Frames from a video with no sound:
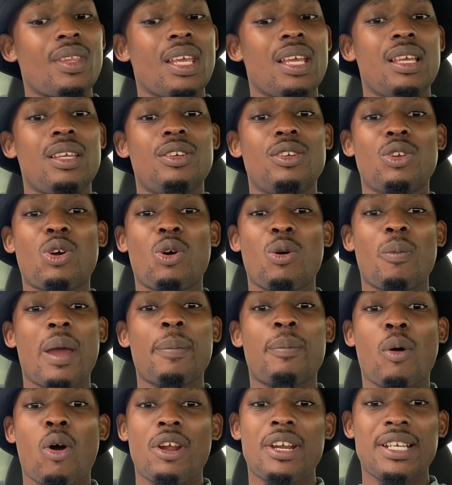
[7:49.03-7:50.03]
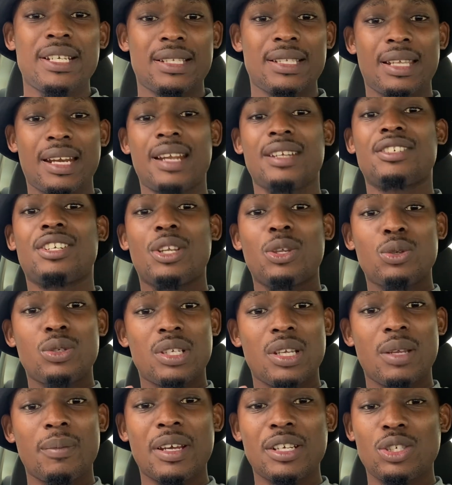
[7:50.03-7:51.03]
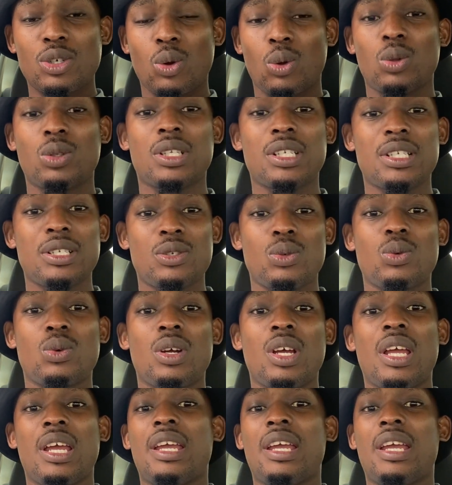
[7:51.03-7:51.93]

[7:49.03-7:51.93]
you know my body structure you see my shoulders you